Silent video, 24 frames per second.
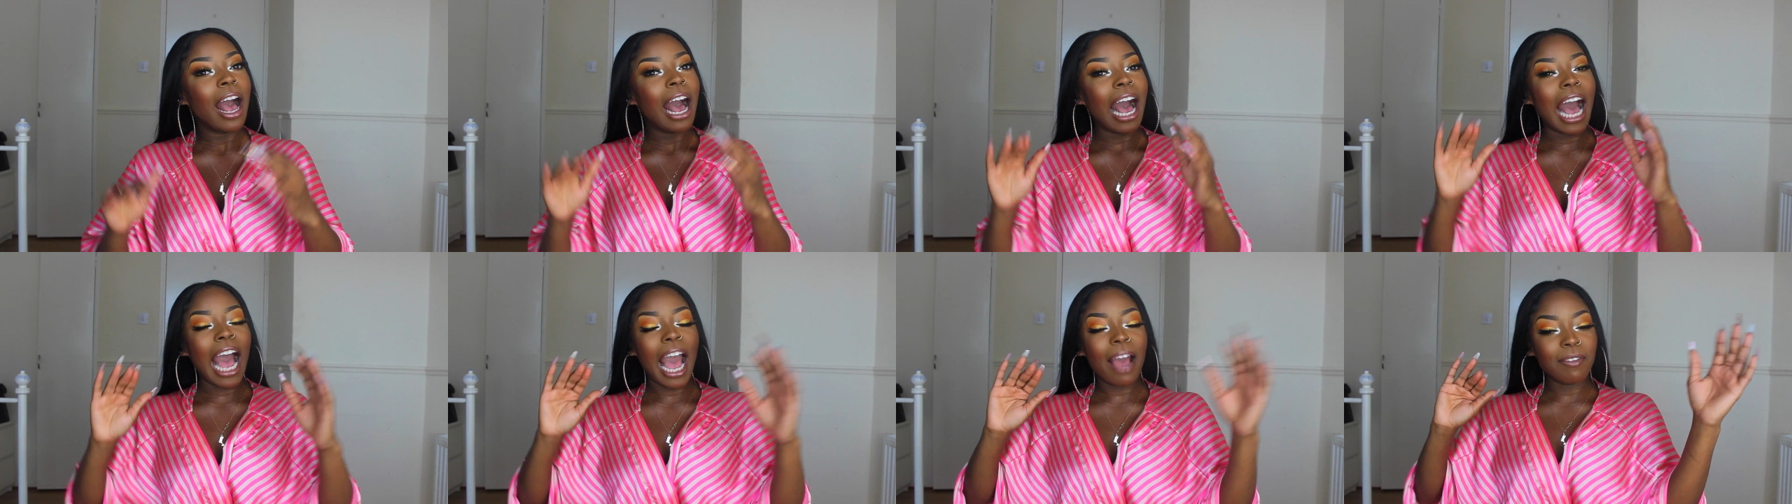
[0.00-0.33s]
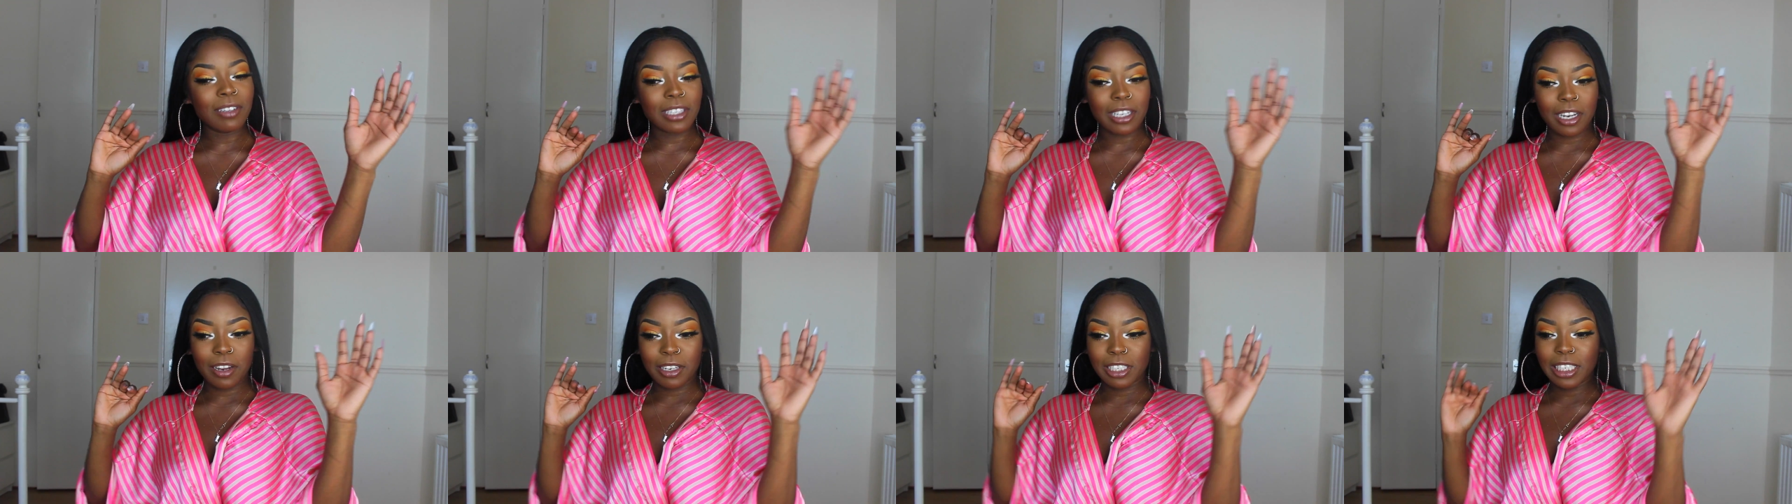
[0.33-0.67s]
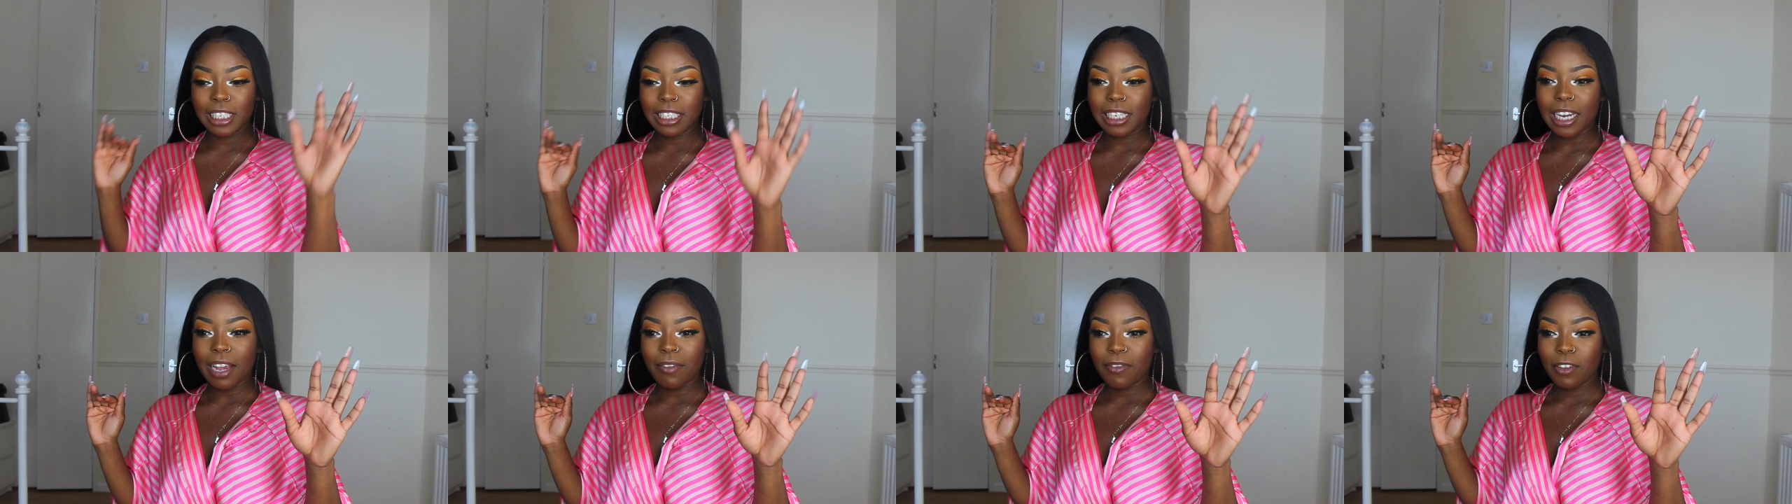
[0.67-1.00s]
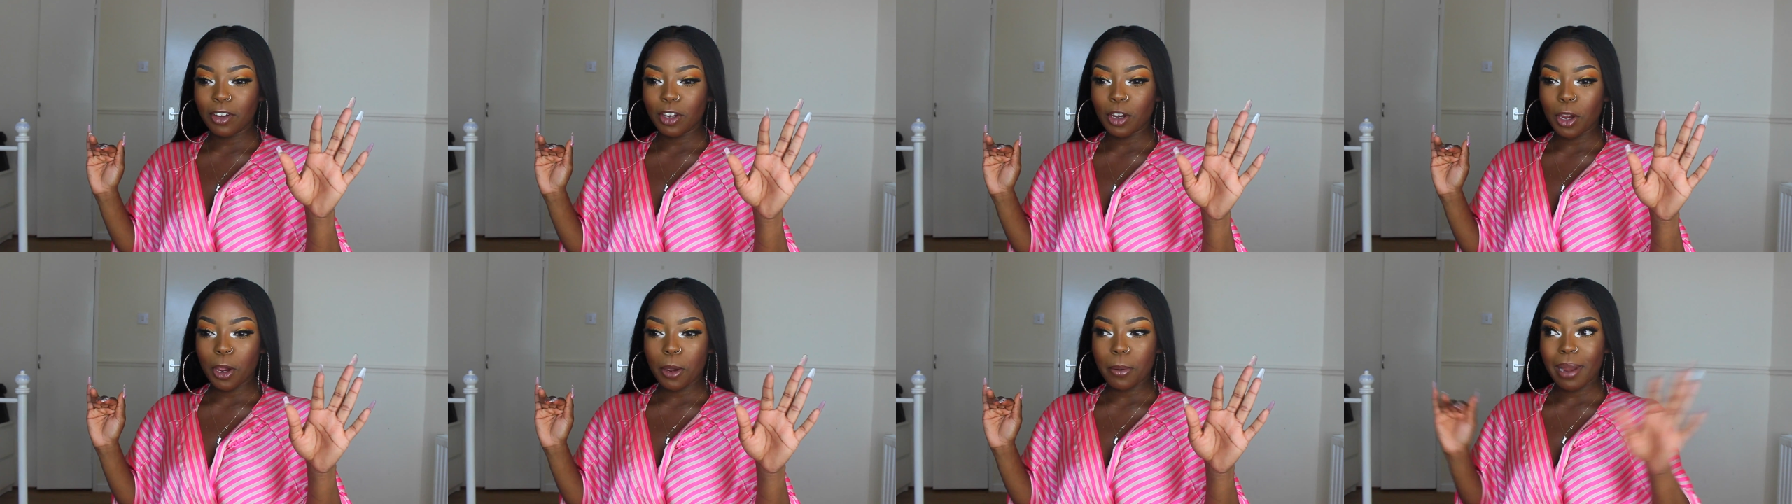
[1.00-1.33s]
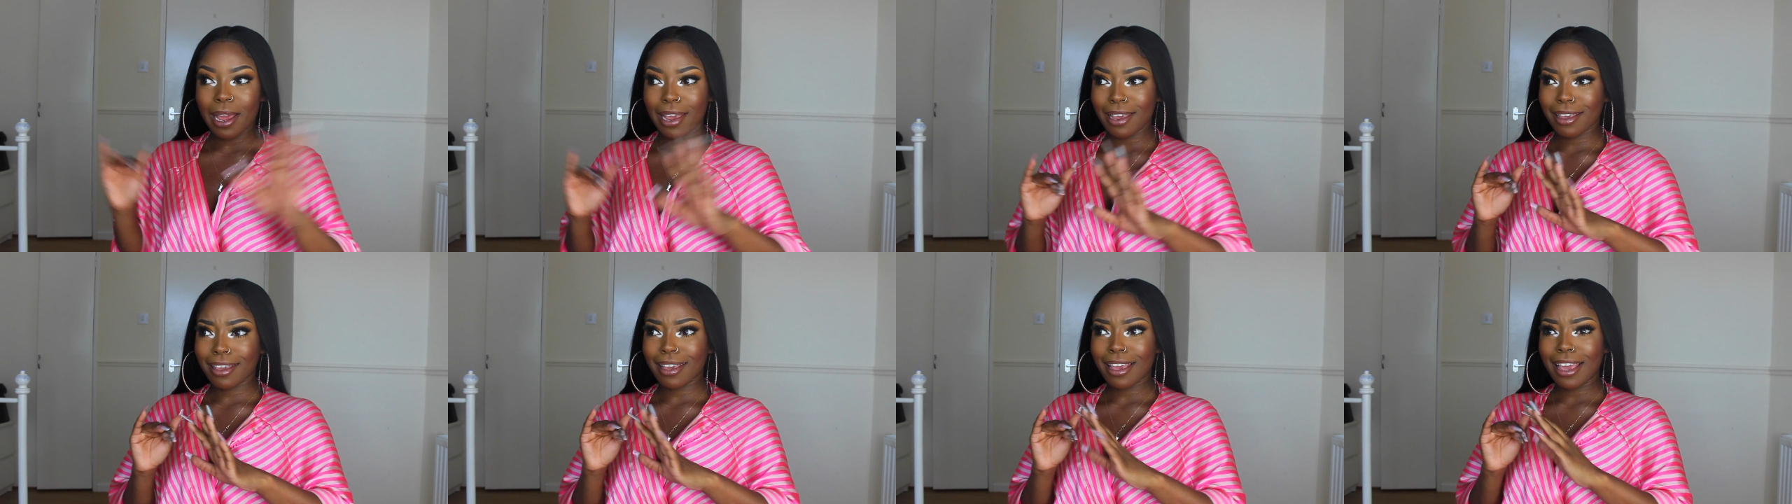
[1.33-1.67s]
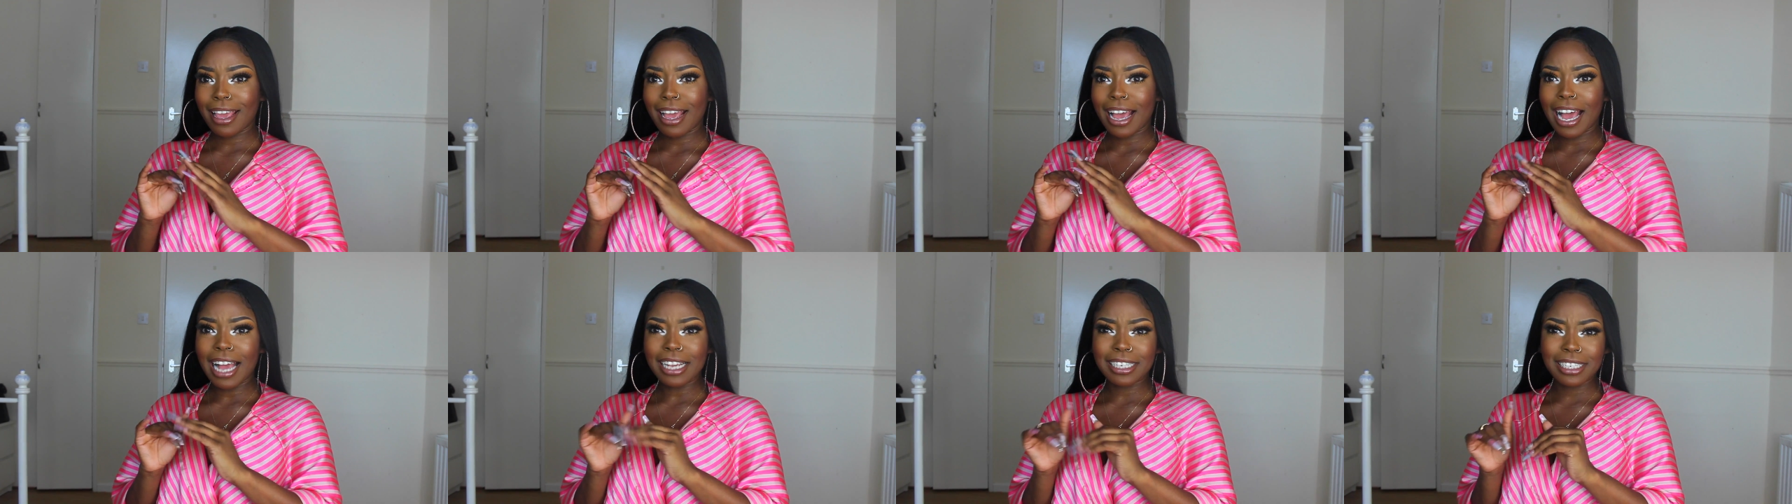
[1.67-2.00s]
haven't done a chit chat video like
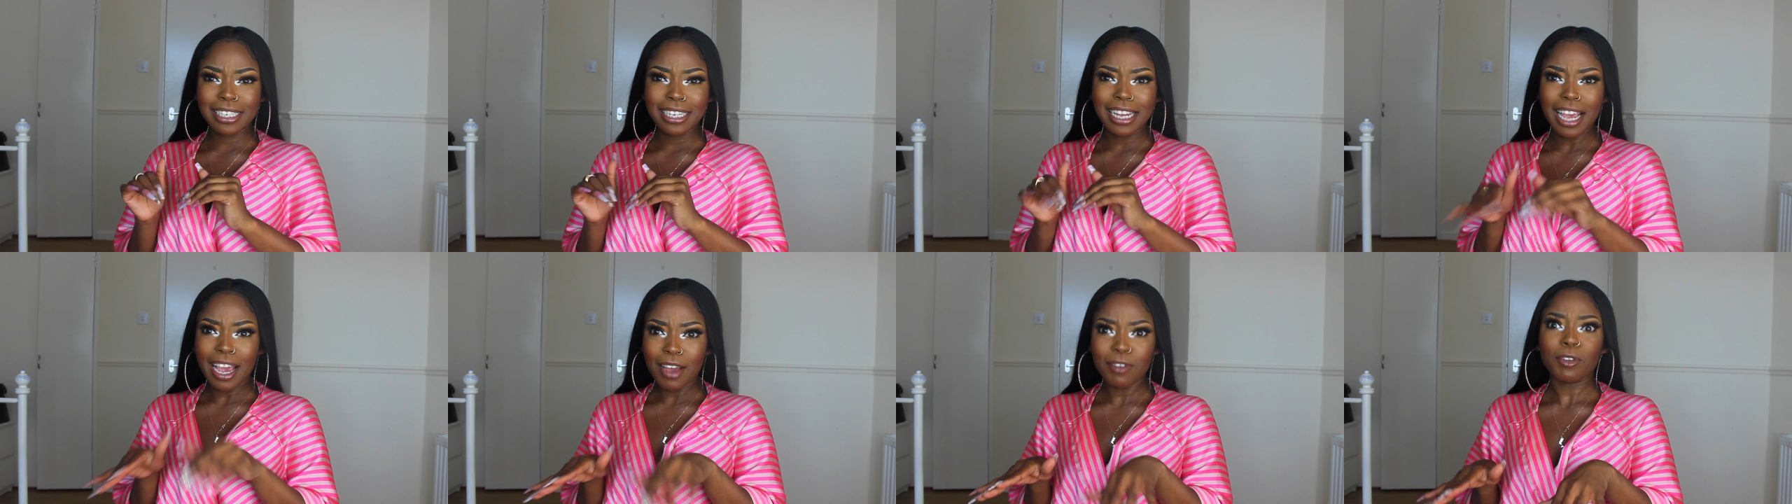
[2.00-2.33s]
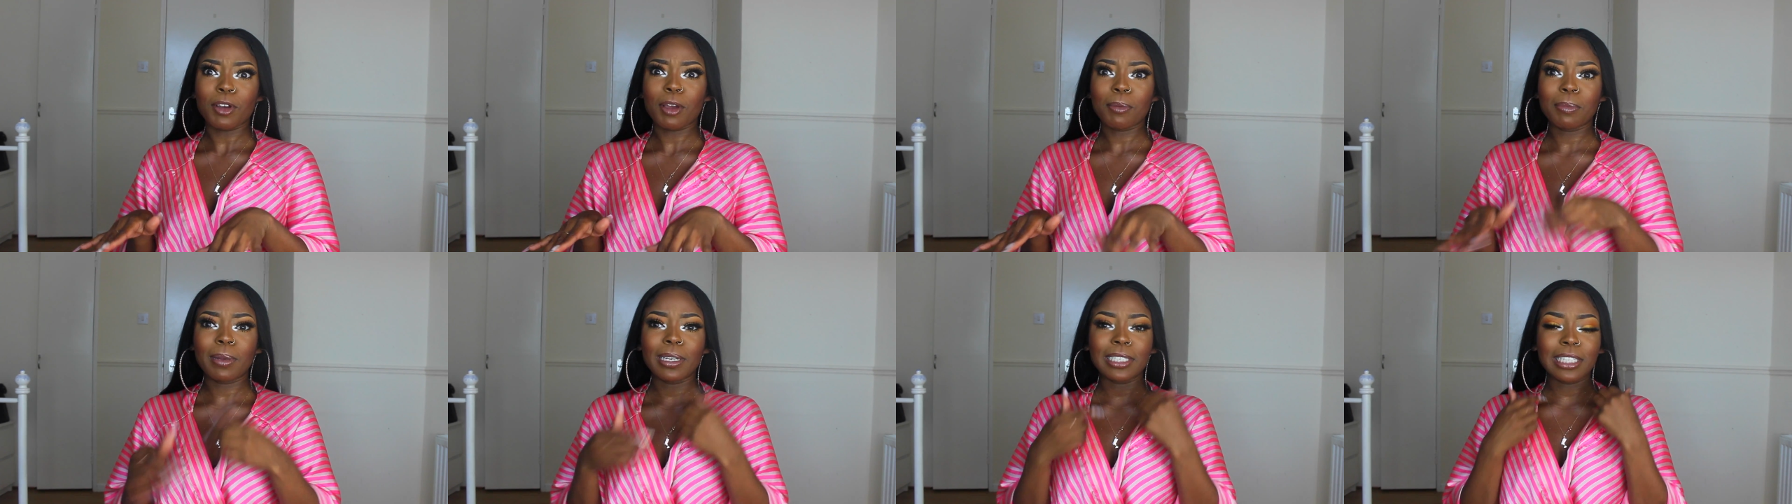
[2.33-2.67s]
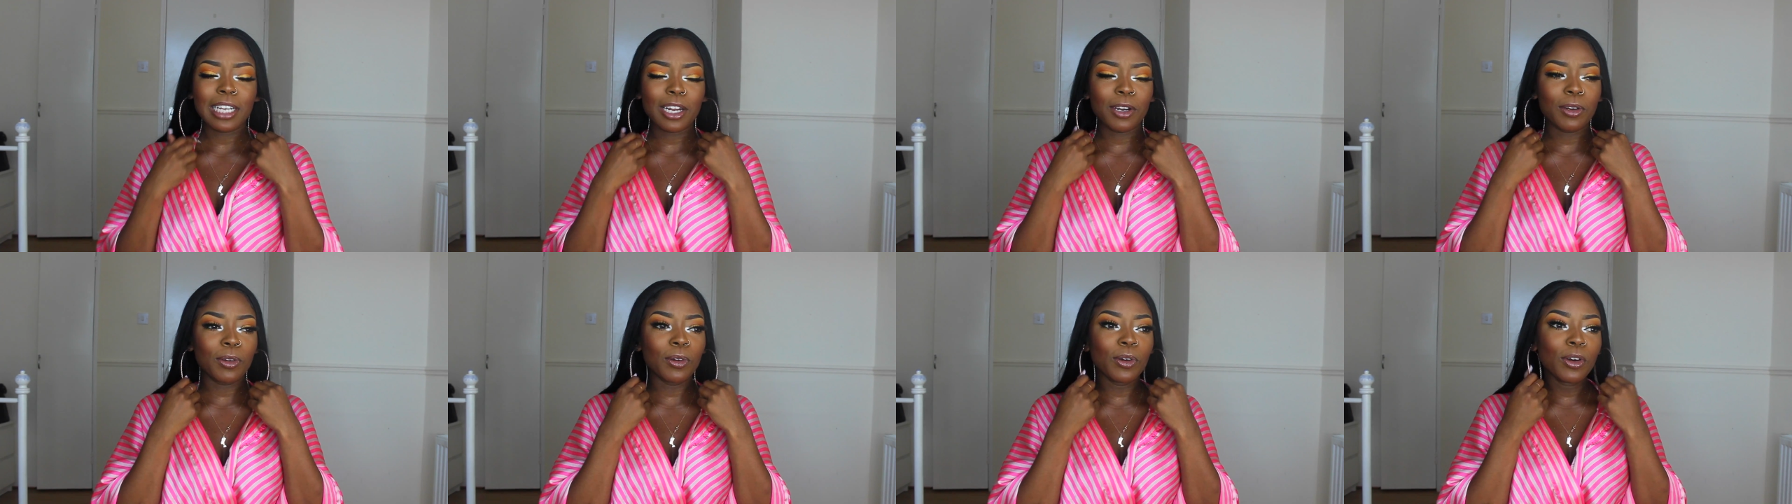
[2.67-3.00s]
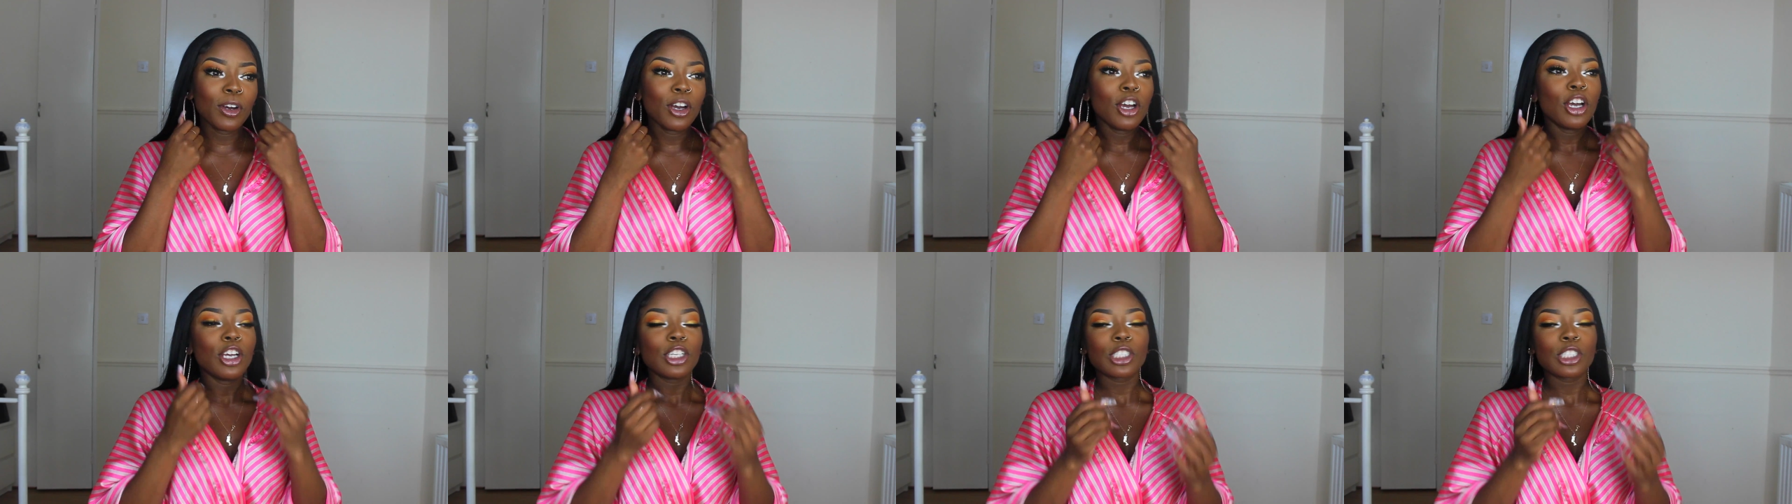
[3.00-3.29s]
actually ever on my channel.